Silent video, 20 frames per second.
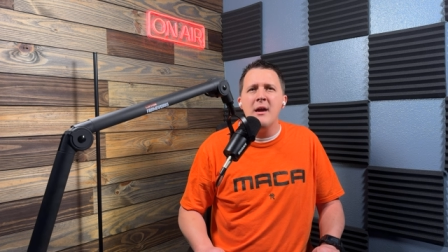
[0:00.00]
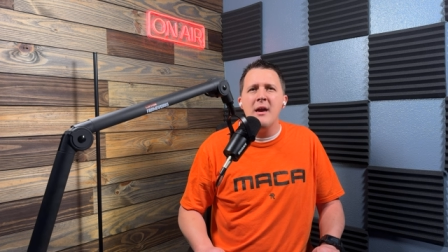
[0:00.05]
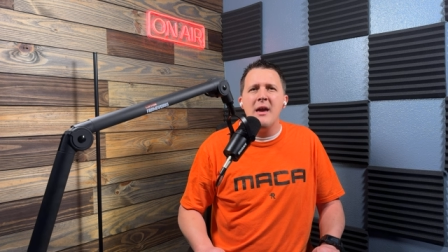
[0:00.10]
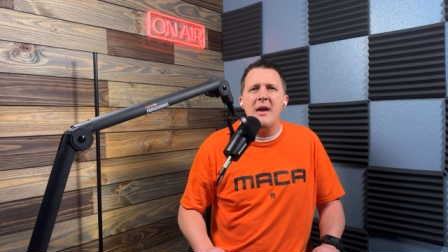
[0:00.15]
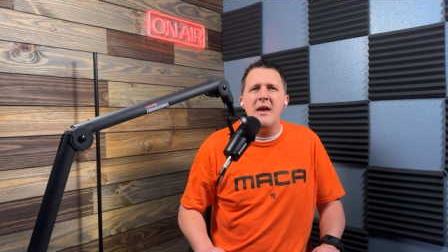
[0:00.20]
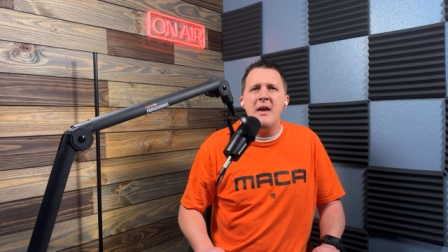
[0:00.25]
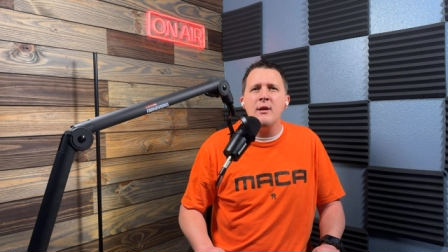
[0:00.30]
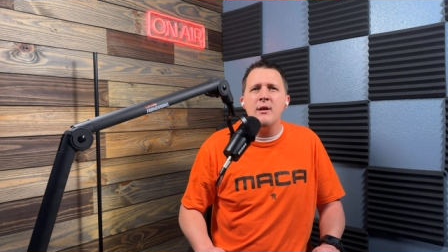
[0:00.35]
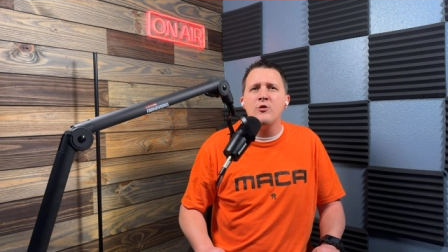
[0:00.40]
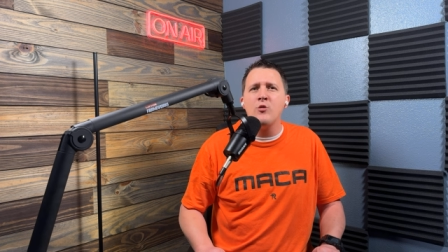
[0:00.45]

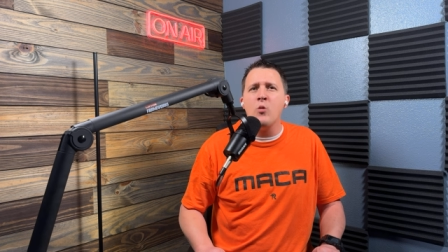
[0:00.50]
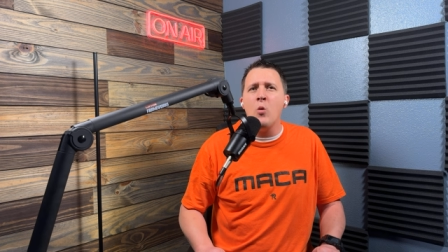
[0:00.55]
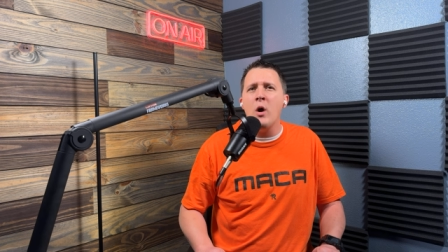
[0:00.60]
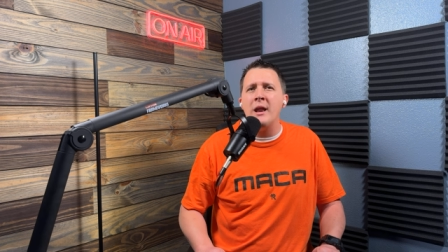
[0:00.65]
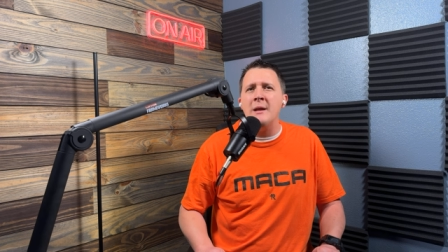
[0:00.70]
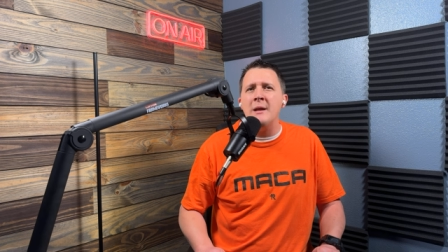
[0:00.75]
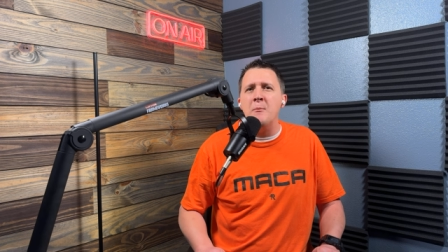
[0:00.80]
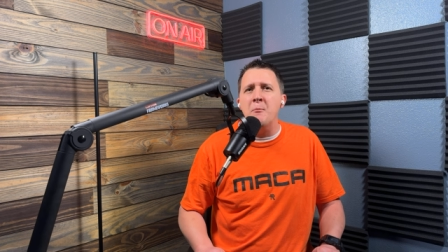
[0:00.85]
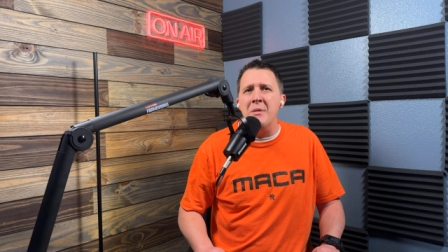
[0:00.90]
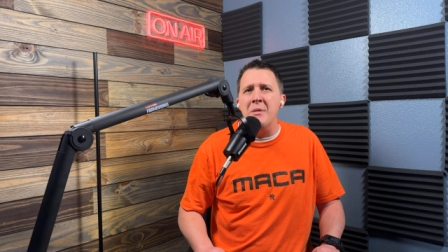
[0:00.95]
He is
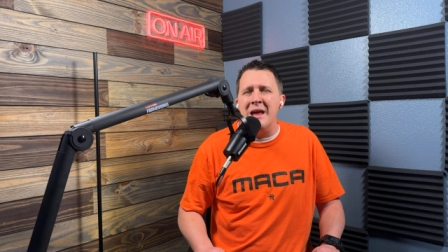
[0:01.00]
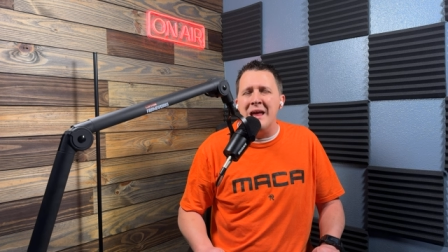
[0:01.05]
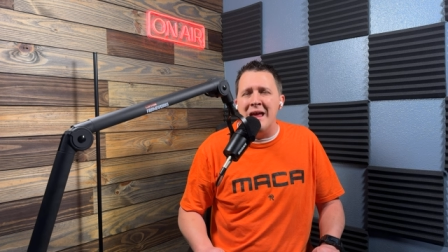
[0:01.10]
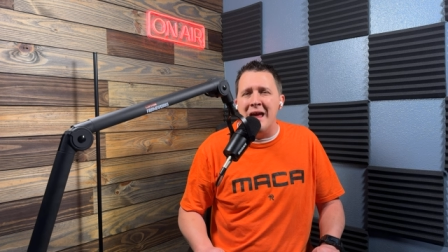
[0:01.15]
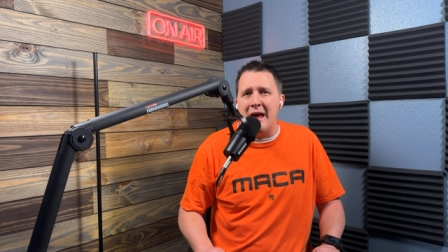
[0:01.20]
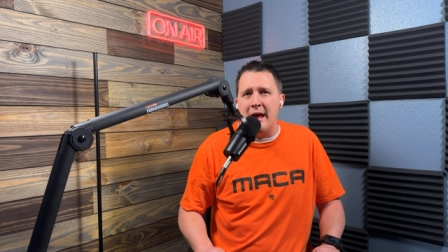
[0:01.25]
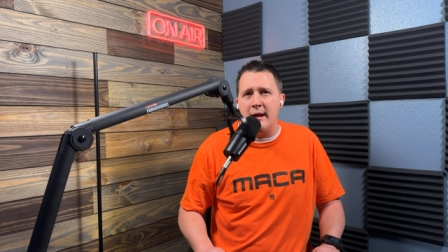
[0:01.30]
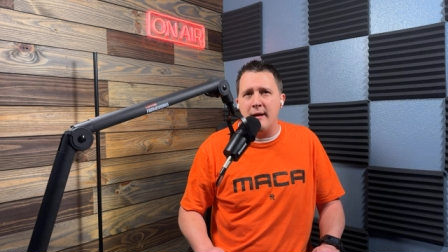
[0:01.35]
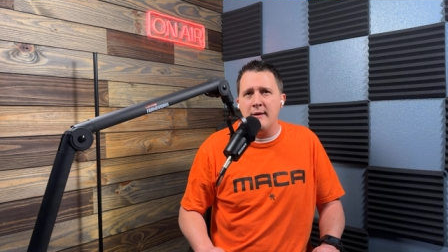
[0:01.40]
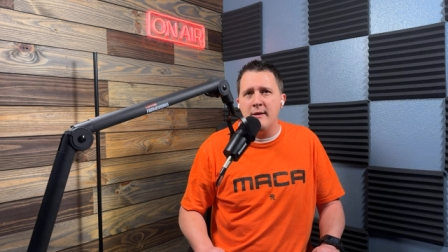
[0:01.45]
one in
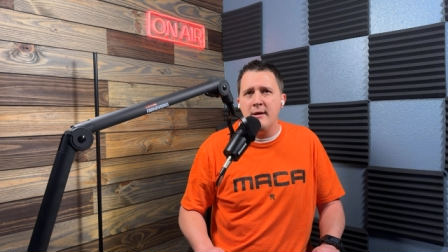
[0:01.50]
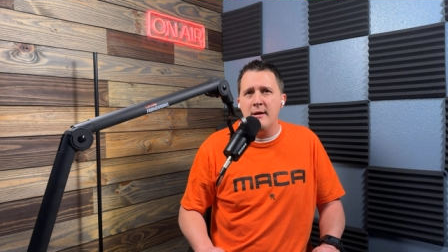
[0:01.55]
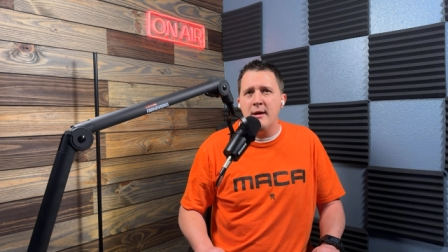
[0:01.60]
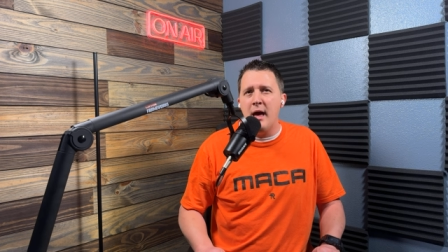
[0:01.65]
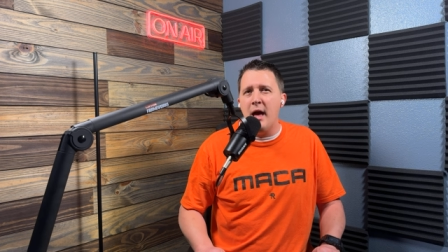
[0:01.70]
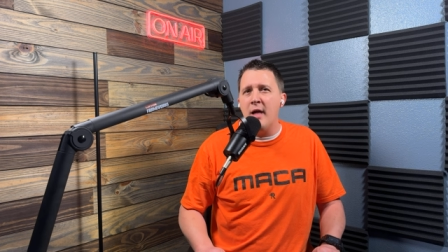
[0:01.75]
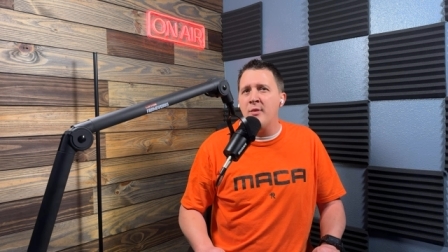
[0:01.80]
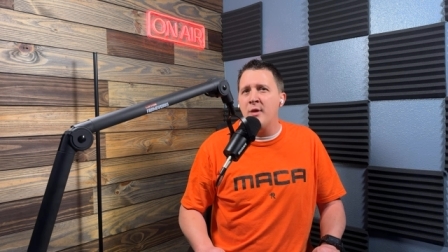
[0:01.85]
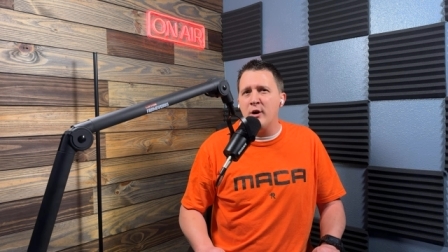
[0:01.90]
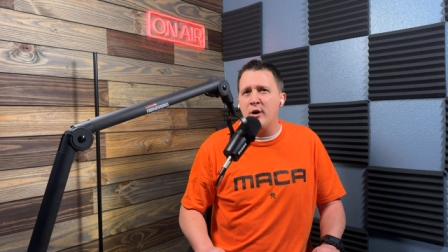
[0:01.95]
being
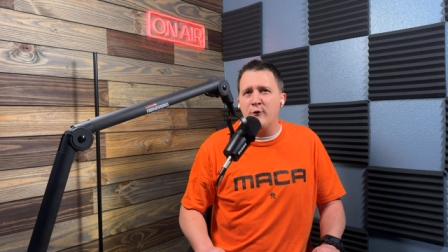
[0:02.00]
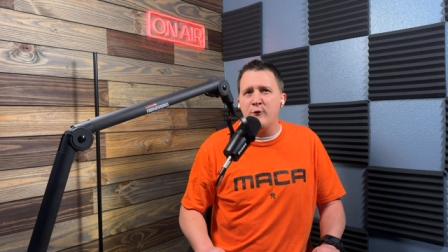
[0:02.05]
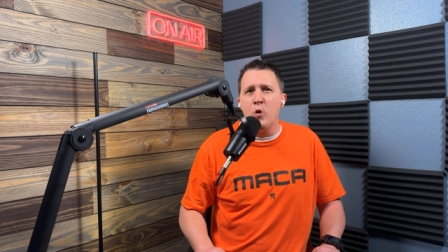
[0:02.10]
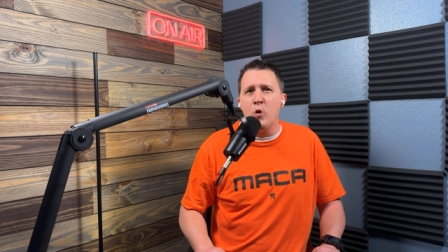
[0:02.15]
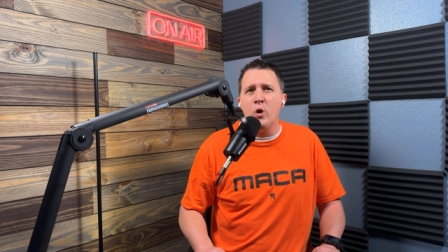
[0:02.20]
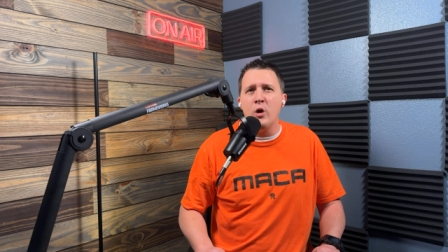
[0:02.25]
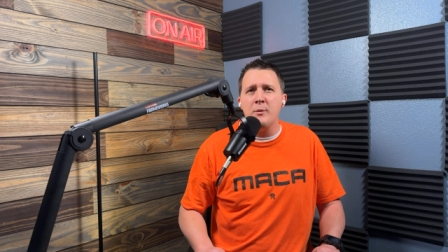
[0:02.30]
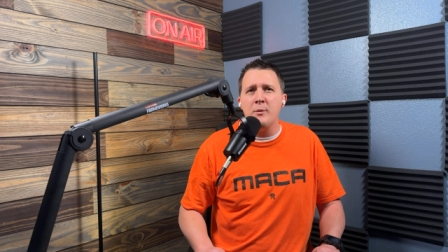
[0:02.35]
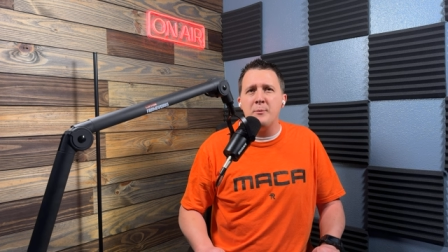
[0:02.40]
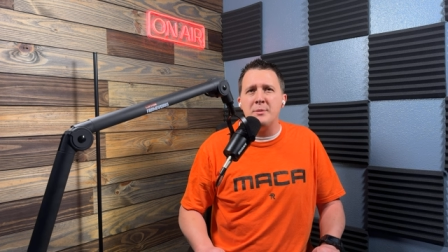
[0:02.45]
and
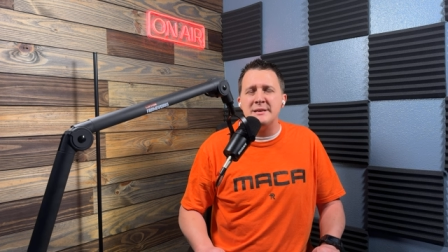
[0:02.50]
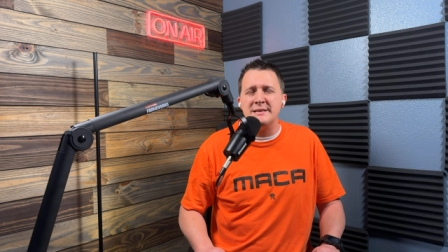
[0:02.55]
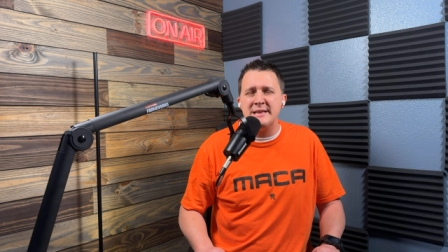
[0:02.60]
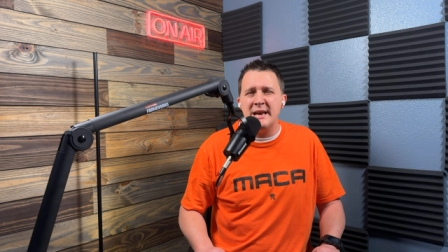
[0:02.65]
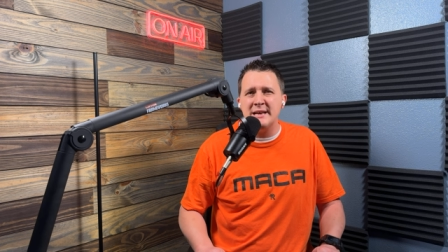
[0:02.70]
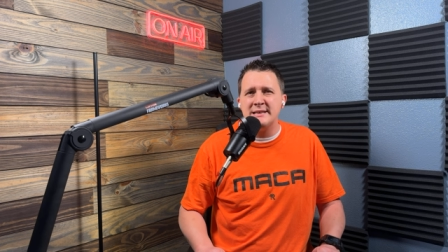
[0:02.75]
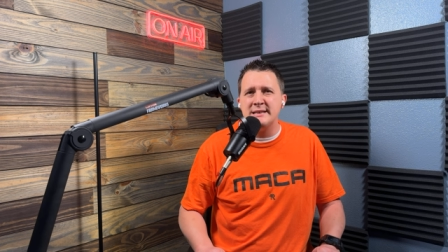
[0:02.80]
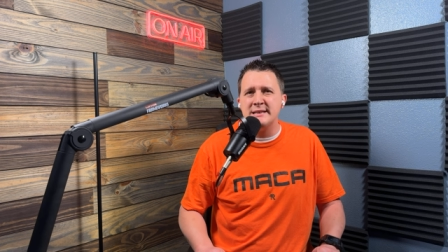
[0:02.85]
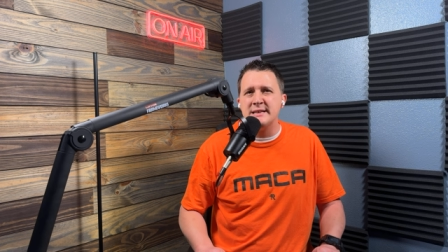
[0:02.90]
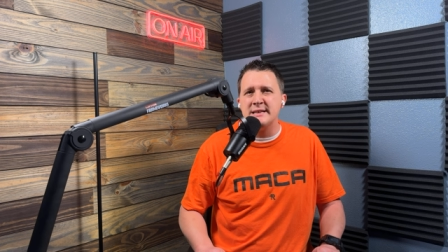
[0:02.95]
therefore
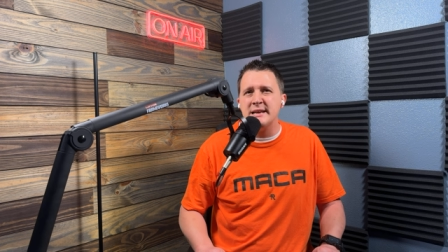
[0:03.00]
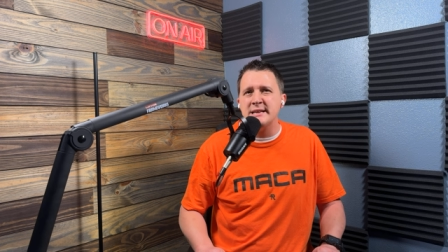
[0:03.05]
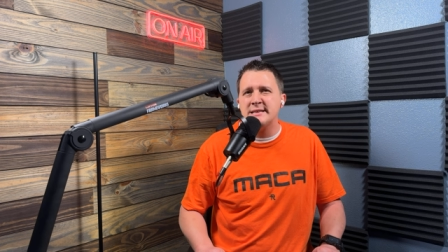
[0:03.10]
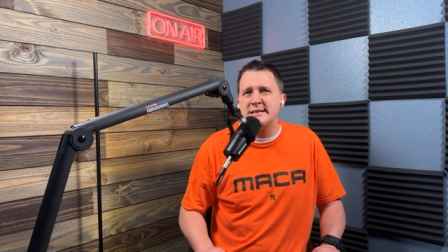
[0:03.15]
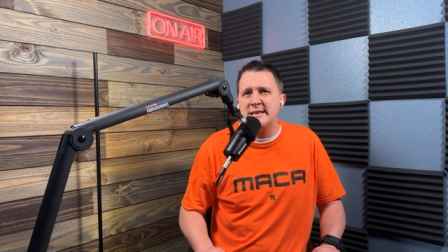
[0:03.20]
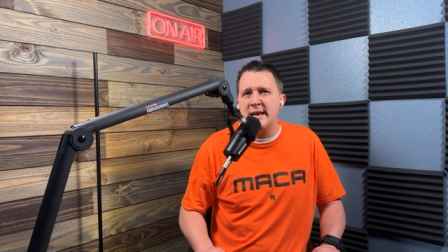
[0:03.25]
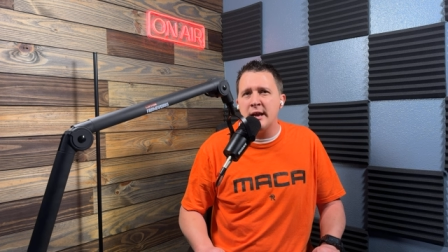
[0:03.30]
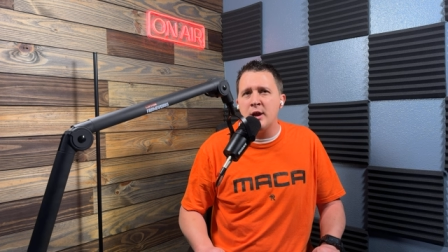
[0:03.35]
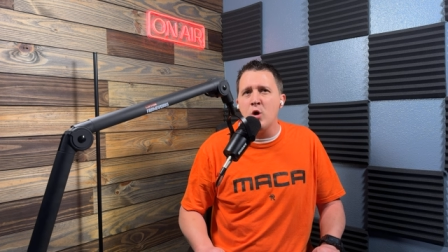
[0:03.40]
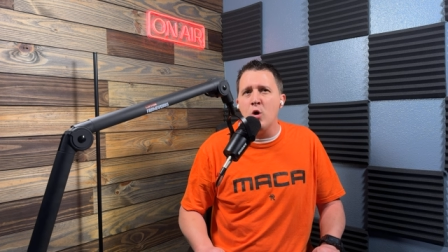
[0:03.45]
possesses a
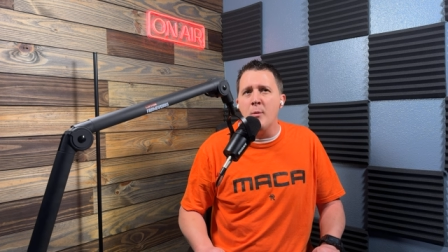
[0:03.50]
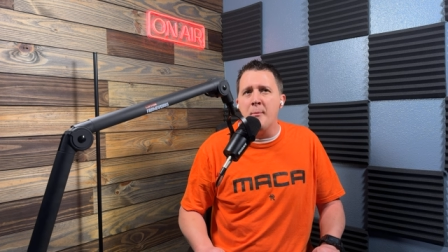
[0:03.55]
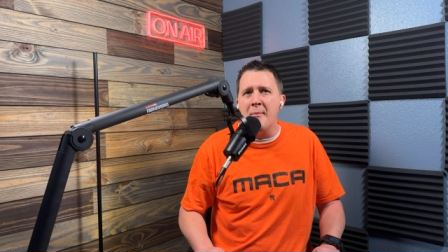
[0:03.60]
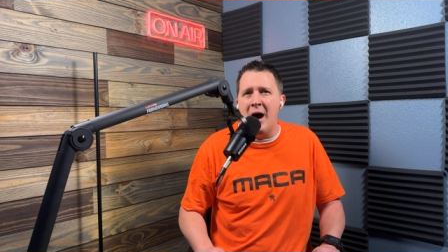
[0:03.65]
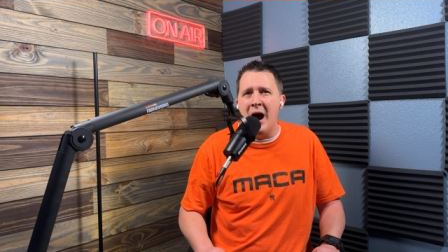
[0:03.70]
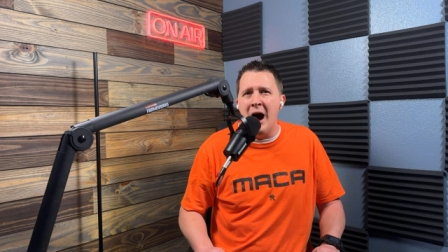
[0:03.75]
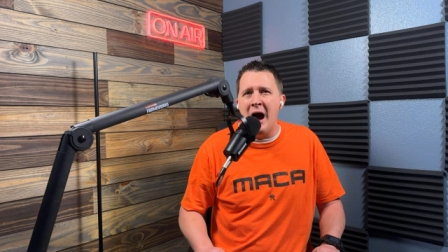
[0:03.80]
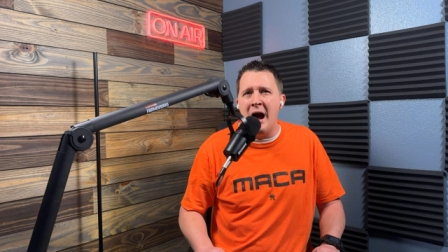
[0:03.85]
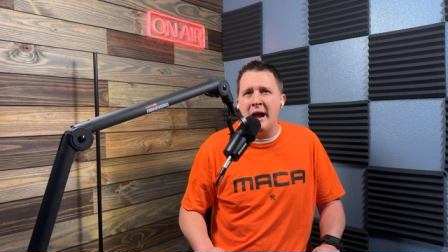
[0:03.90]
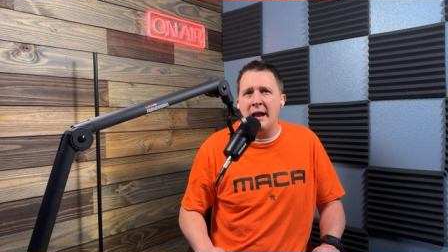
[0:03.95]
single
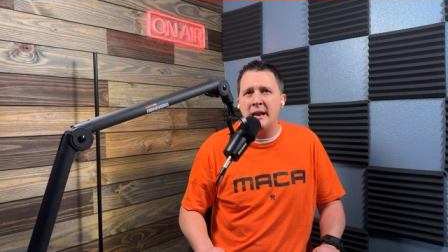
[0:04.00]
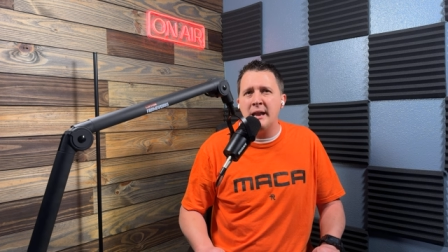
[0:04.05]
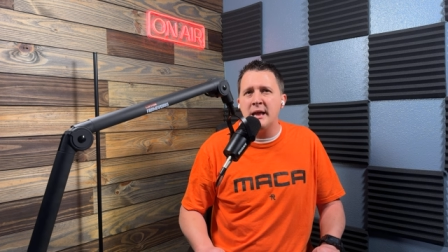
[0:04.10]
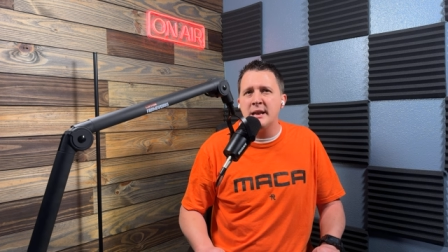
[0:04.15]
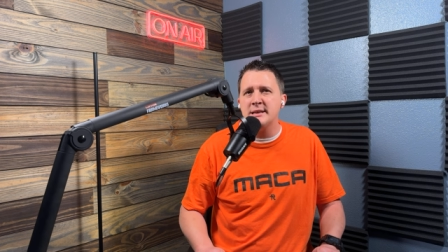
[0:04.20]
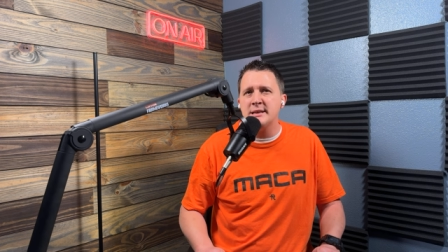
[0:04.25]
mind and a